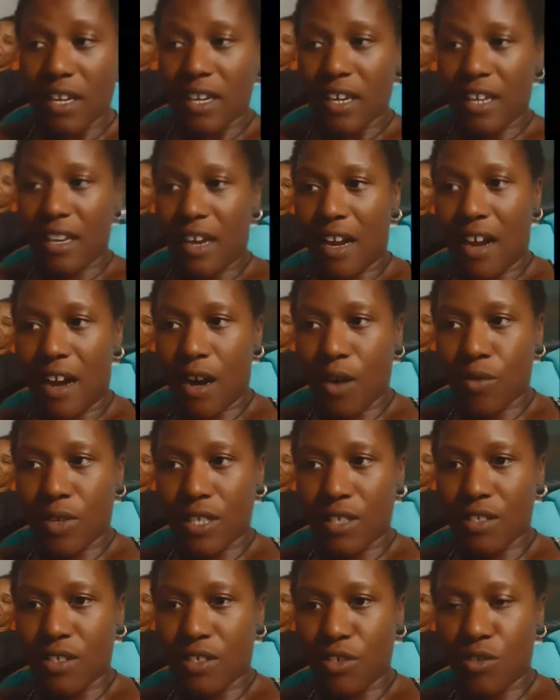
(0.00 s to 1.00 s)
and how
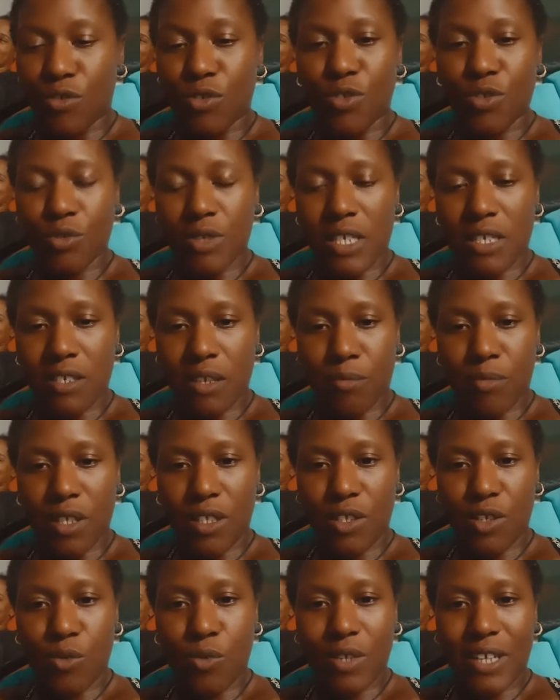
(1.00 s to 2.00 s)
it's usually
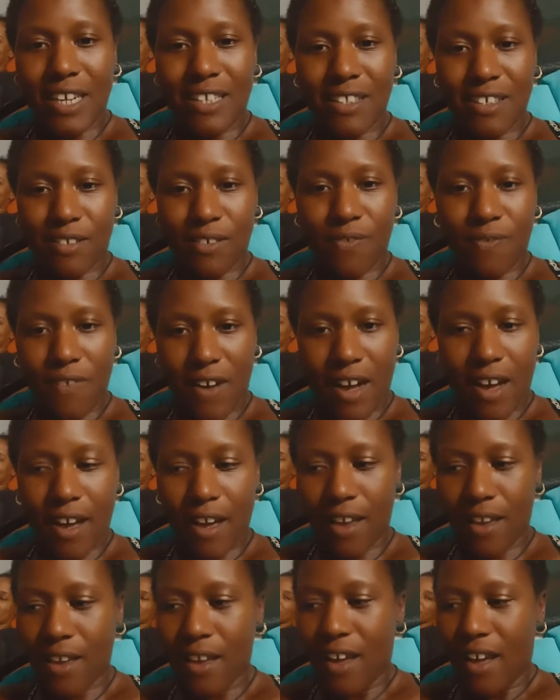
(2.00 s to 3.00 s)
something you would
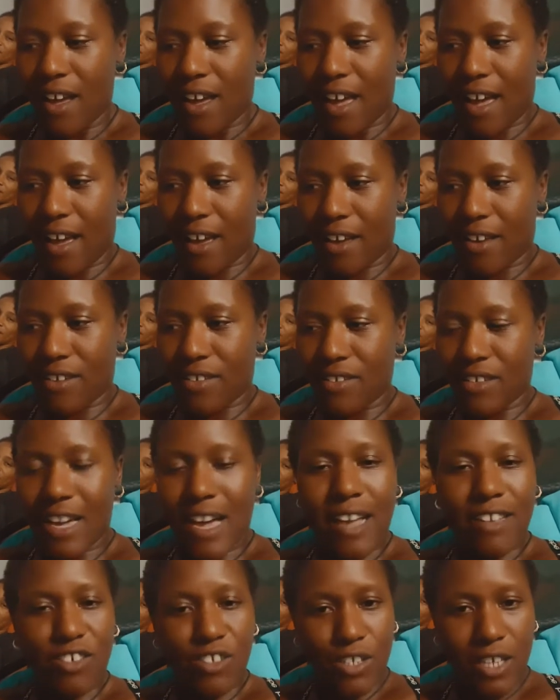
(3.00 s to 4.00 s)
identify as
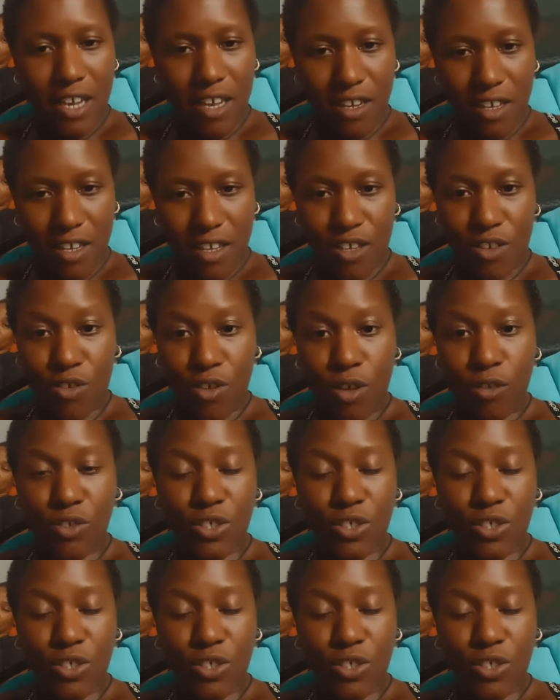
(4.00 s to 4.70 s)
agitating,